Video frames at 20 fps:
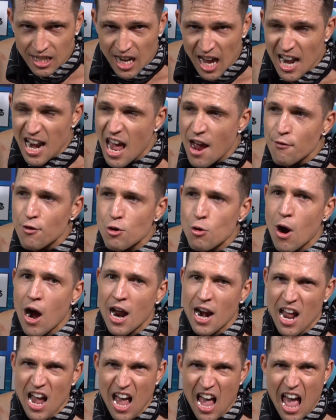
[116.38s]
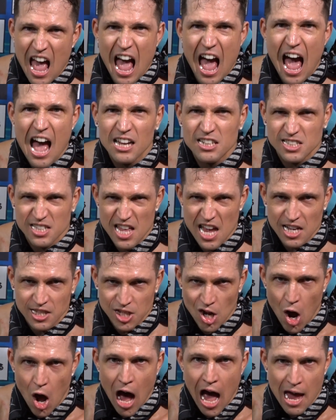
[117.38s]
And everyone has their
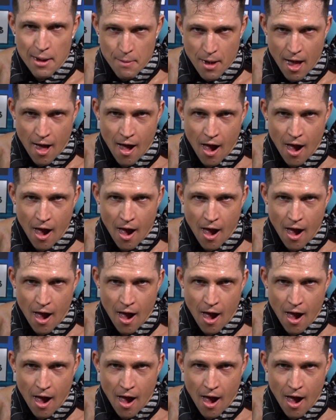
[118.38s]
time.